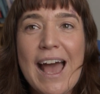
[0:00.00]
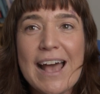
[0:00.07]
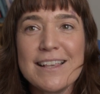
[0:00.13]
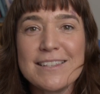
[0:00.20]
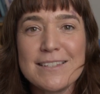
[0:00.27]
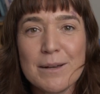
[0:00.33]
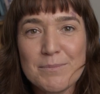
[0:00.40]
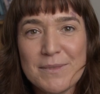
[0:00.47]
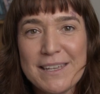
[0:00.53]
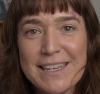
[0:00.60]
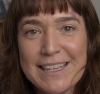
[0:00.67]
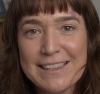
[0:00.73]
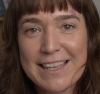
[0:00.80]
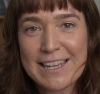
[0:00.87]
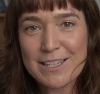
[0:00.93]

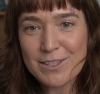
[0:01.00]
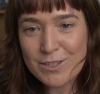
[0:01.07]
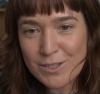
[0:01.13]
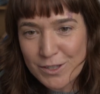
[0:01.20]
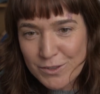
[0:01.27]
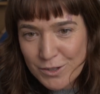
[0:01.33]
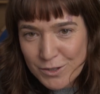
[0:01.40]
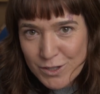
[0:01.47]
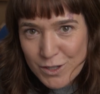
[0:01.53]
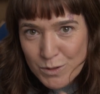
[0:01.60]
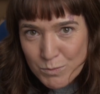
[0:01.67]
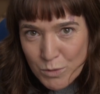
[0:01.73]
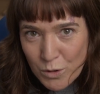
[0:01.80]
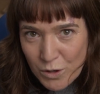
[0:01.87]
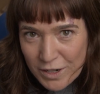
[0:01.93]
something that is the
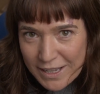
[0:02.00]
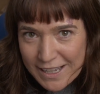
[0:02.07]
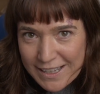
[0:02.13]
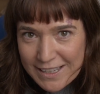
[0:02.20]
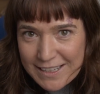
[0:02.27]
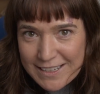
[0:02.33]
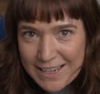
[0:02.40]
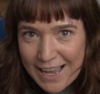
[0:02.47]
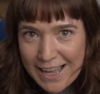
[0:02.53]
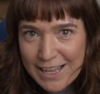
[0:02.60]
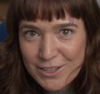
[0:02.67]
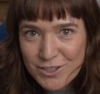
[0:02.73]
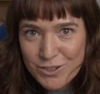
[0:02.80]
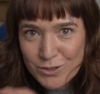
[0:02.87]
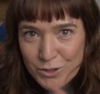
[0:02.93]
smaller
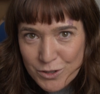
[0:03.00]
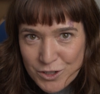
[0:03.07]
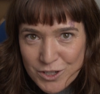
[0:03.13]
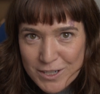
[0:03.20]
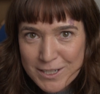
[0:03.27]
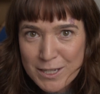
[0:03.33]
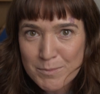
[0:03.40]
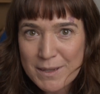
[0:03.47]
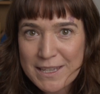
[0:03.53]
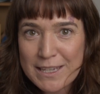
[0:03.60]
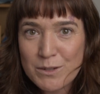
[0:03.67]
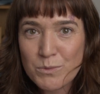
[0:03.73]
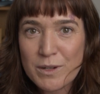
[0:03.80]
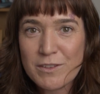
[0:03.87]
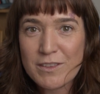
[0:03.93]
solution to
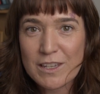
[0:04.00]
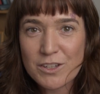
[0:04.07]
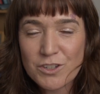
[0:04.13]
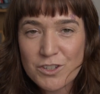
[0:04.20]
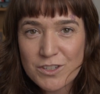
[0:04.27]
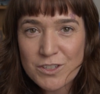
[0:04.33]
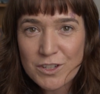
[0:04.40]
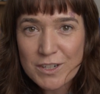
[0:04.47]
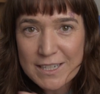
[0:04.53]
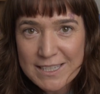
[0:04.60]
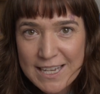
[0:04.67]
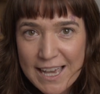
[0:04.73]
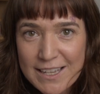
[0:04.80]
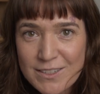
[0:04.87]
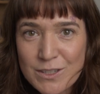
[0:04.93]
begin with that you're just going to
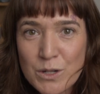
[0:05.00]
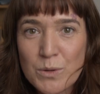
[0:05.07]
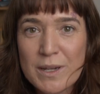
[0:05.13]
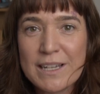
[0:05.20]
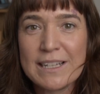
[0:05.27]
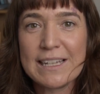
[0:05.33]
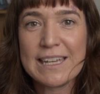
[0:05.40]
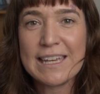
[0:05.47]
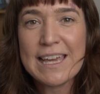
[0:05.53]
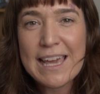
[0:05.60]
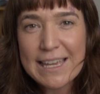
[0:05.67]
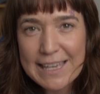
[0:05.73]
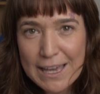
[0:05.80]
test quickly,